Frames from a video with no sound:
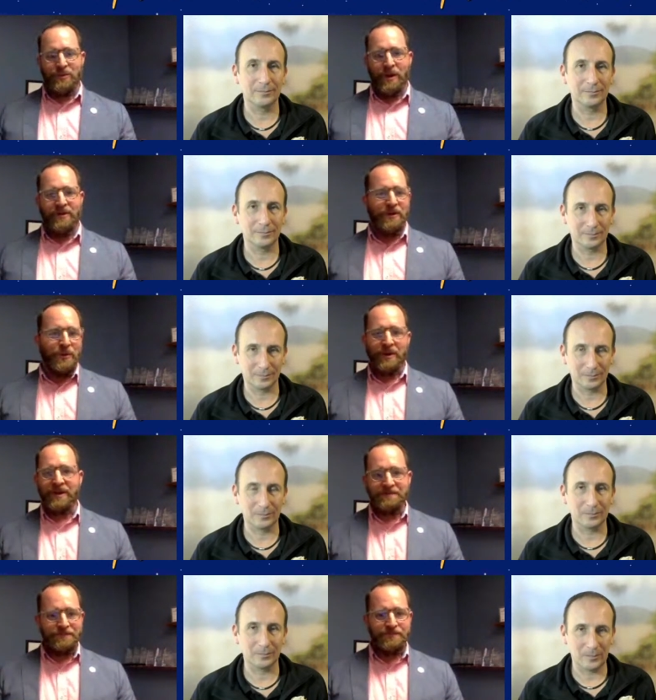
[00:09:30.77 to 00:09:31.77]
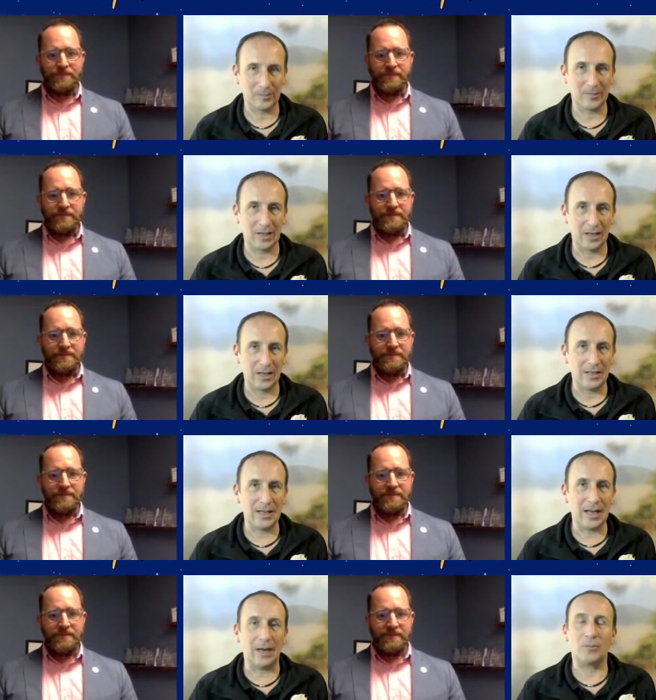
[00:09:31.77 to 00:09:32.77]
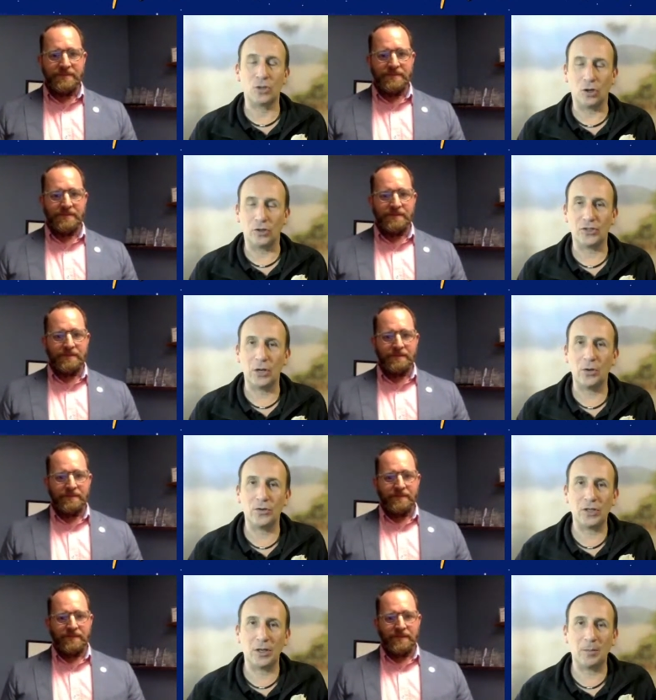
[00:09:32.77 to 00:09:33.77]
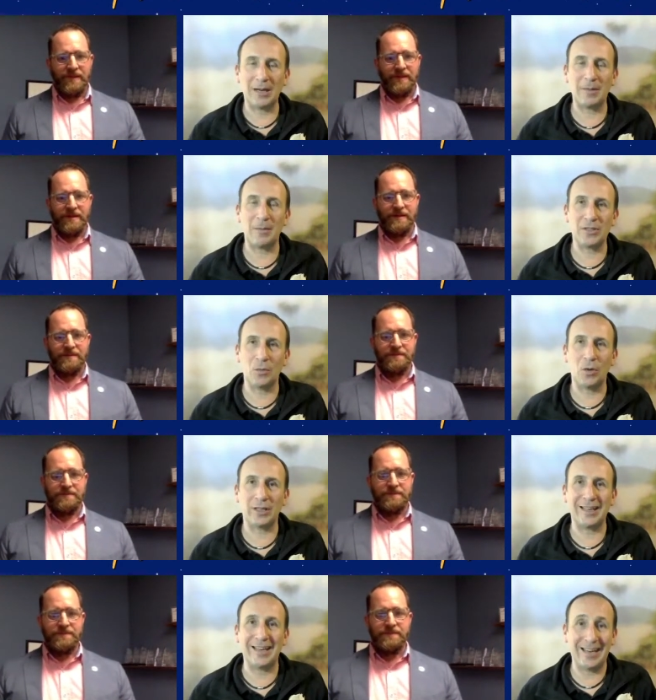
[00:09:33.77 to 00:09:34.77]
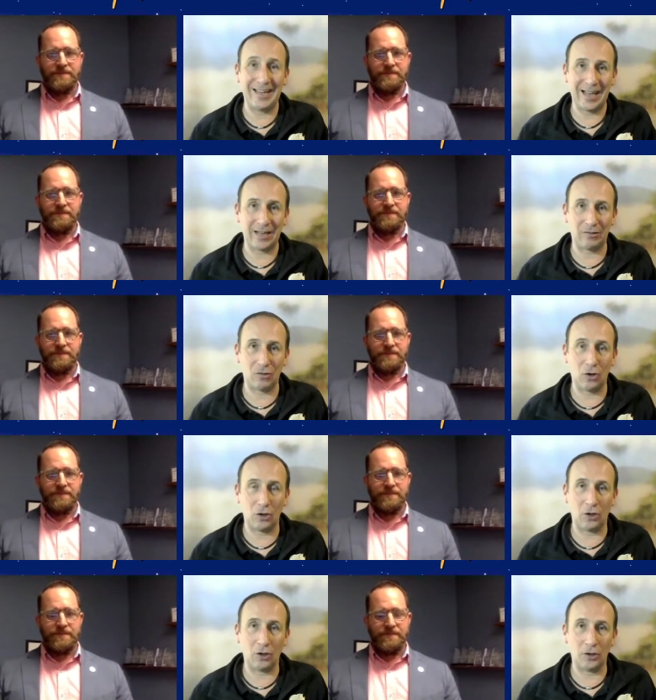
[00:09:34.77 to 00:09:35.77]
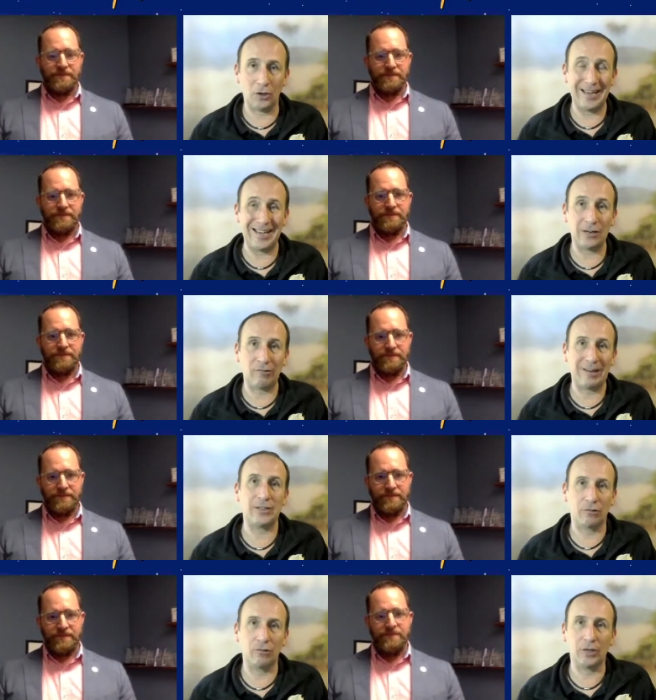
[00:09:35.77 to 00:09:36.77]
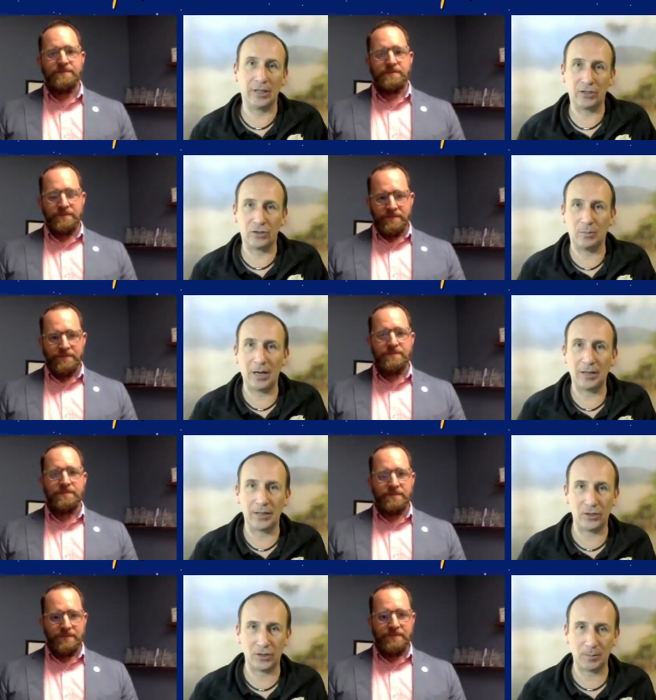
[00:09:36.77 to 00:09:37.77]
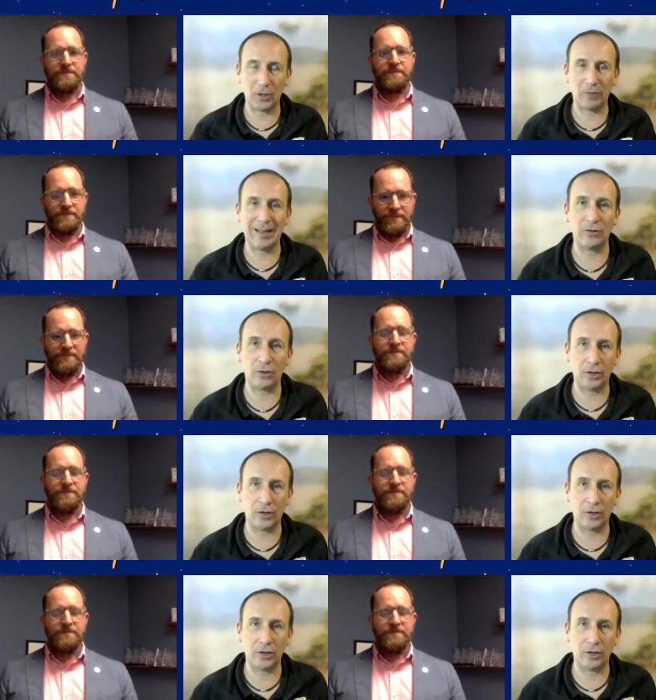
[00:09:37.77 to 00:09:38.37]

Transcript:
Speaker 1: and where they're working?
Speaker 2: Yeah, sure. So, so the black mambas are working in that on, on in the Greater Kruger National Park. That I just spoke around on,